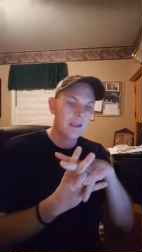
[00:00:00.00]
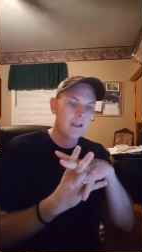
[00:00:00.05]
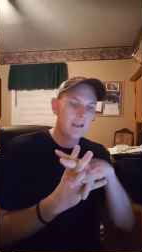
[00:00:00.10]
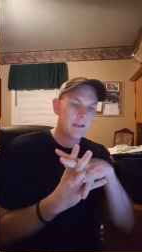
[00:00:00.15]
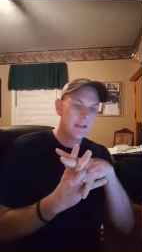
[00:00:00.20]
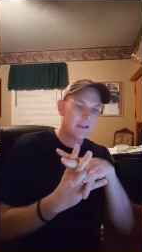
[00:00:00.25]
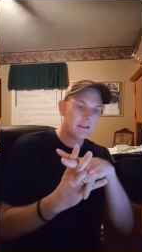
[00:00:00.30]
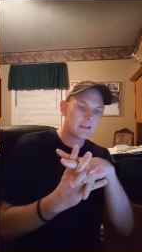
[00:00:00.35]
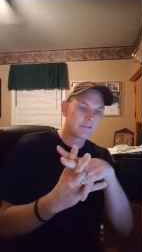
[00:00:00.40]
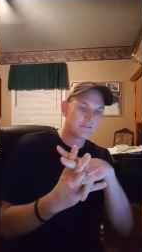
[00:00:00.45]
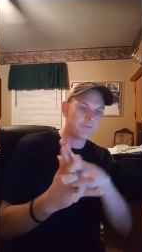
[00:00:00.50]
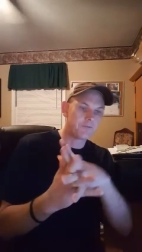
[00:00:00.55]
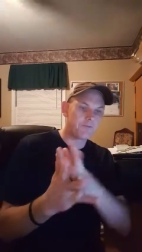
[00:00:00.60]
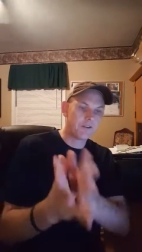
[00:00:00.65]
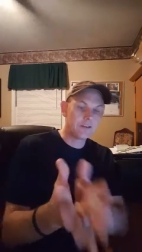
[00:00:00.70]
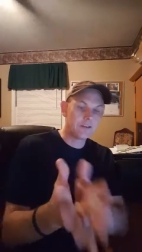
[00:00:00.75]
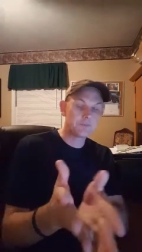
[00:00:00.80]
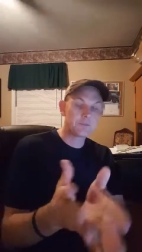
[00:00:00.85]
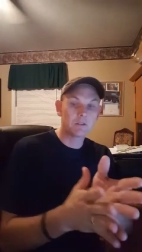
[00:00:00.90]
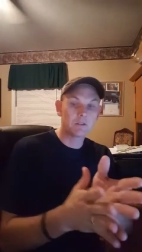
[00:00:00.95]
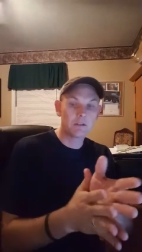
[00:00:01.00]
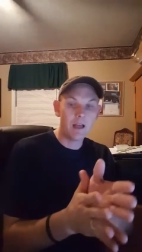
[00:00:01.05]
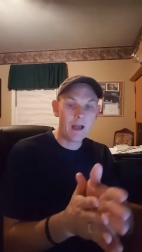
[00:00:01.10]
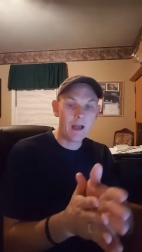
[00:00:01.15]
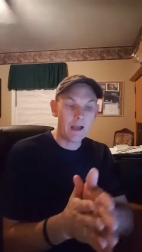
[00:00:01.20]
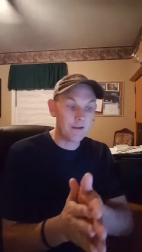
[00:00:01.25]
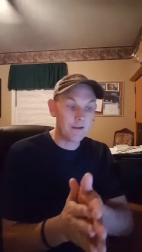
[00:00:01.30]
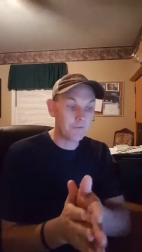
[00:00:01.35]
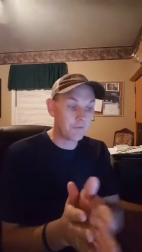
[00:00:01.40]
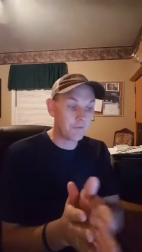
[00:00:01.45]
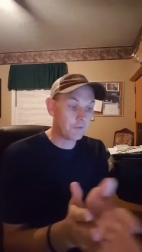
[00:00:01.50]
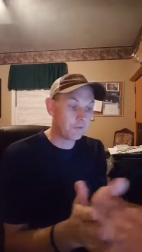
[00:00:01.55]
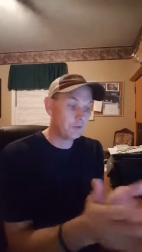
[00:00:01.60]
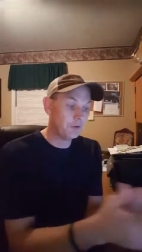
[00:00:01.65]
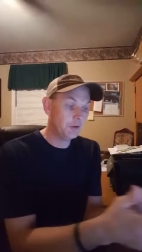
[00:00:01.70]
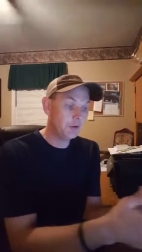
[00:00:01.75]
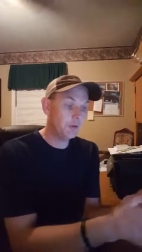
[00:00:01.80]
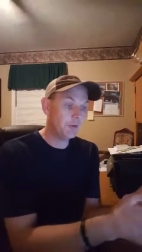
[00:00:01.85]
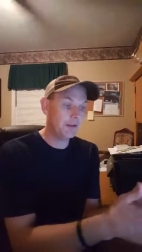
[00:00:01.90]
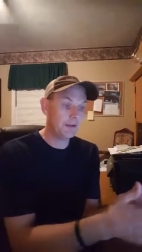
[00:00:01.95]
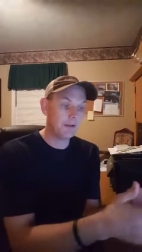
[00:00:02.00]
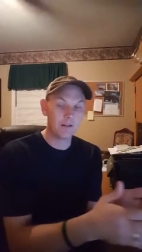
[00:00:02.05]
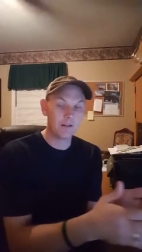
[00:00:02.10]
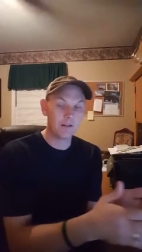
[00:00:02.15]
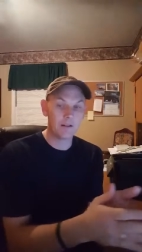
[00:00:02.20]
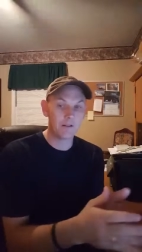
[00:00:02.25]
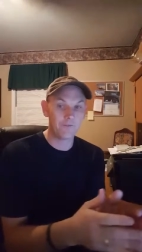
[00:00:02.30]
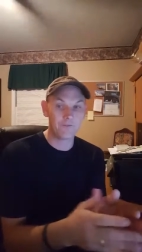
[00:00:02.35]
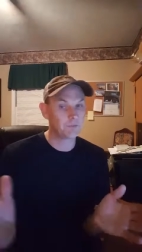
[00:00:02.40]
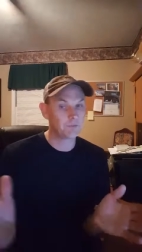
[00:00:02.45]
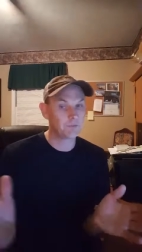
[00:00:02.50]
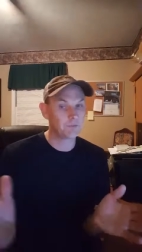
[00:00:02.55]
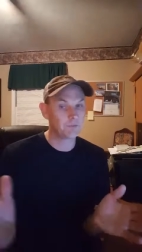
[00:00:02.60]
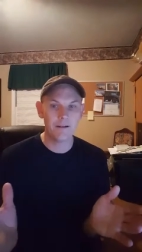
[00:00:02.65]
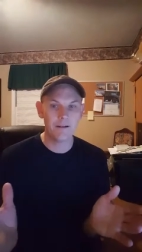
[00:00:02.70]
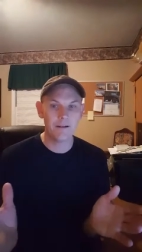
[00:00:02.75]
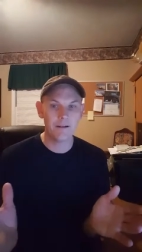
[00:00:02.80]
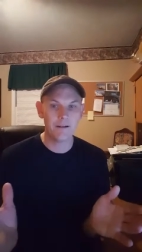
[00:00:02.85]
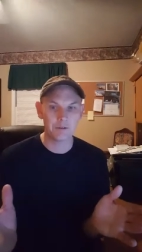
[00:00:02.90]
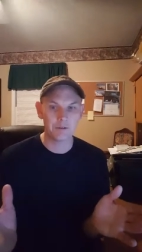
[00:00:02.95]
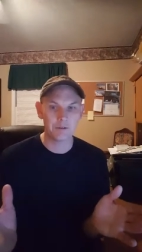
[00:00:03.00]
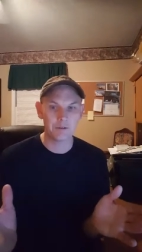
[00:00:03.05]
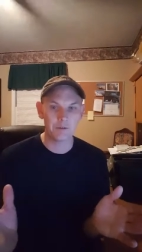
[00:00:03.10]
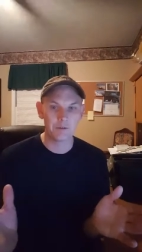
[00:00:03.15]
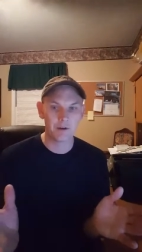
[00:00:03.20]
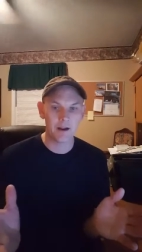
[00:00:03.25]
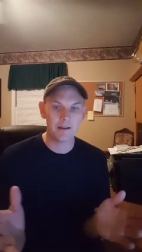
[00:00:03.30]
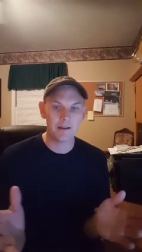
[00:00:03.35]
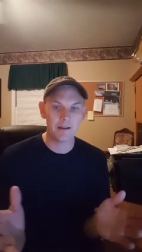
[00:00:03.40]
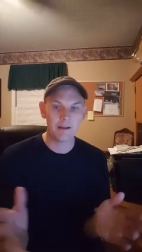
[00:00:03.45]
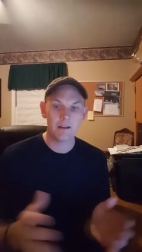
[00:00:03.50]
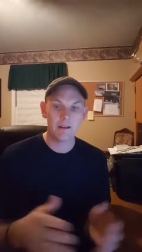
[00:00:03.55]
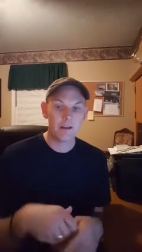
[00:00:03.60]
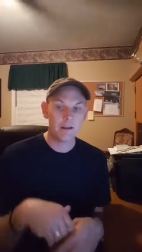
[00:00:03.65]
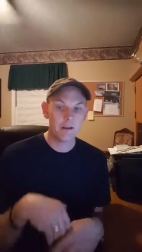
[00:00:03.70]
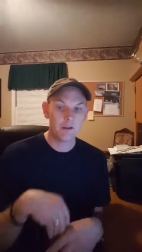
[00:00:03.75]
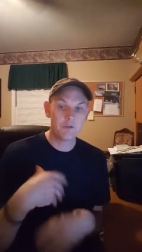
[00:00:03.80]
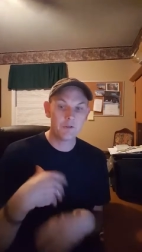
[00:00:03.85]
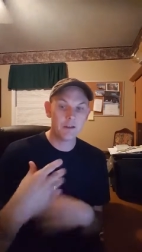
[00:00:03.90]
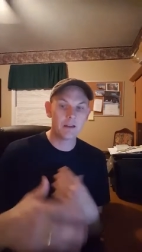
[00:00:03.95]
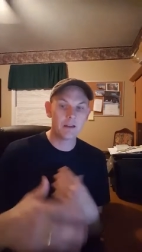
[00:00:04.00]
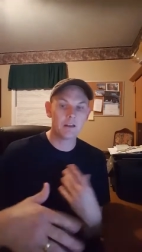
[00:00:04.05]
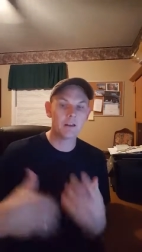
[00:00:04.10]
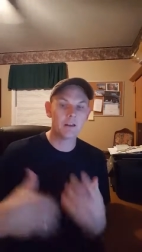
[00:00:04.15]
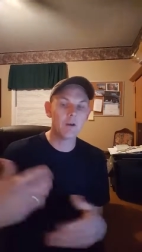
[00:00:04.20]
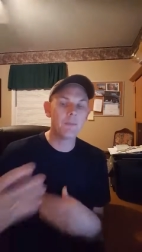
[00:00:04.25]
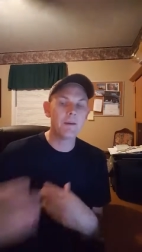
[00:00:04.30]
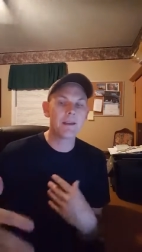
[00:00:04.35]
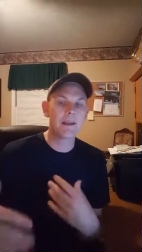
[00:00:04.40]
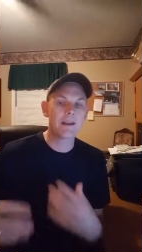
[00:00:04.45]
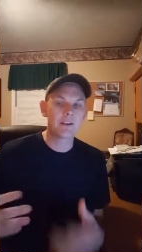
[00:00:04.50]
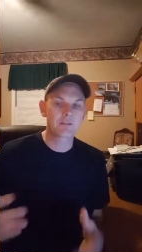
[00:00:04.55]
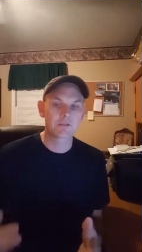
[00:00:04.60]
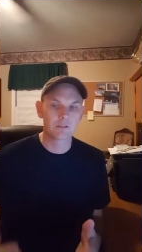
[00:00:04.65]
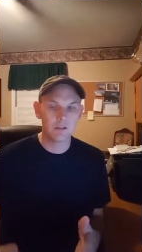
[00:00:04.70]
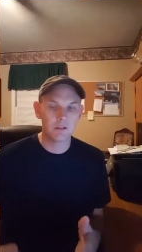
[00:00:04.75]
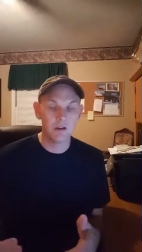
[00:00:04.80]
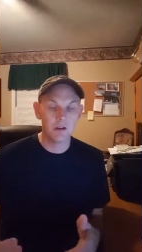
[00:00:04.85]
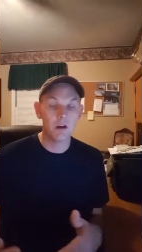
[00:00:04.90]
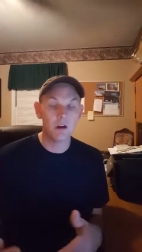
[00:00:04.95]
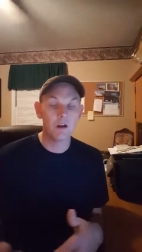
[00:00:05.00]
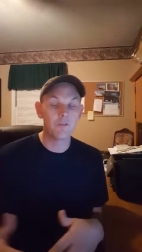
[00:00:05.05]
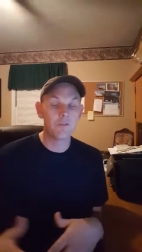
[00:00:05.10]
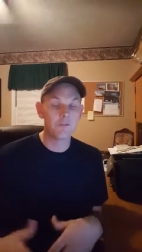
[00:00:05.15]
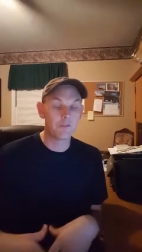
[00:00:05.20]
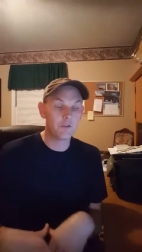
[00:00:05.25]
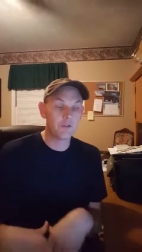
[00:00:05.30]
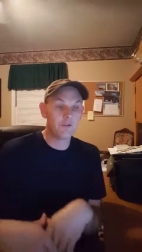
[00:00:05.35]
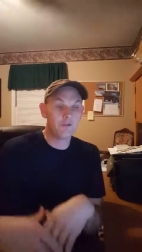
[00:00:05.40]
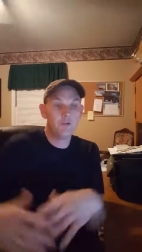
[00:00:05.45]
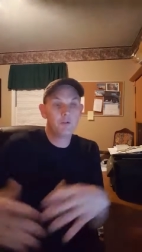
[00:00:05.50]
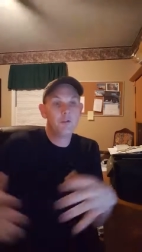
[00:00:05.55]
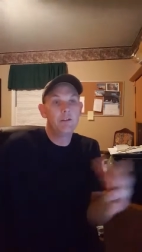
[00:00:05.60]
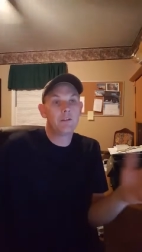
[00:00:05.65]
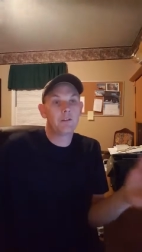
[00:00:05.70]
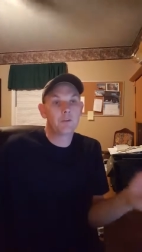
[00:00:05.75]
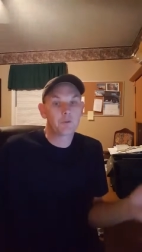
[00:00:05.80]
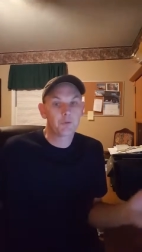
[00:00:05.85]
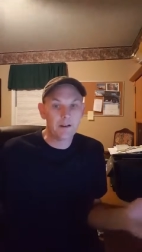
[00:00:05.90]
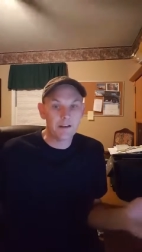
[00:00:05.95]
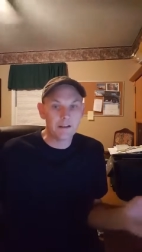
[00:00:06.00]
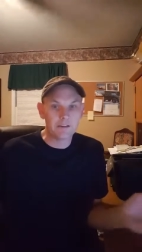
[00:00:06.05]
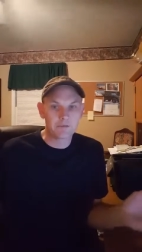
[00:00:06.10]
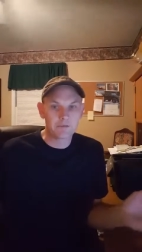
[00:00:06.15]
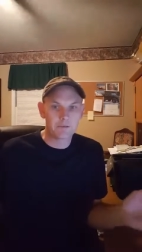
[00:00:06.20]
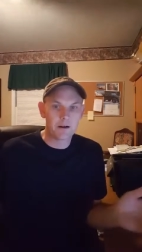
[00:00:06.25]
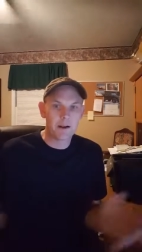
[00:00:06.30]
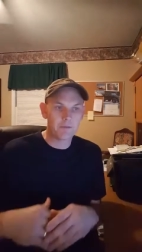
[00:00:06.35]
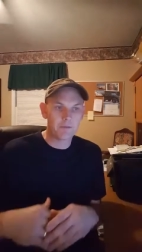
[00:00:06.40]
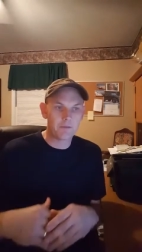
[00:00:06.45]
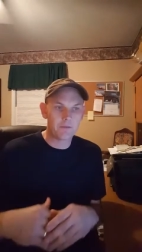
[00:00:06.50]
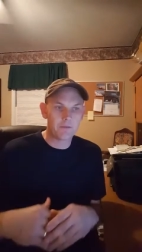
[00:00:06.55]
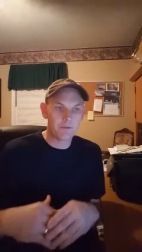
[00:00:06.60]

is Facebook Live, if you do it, Facebook loves you, right? You get a little bit extra love. You get the reach, right?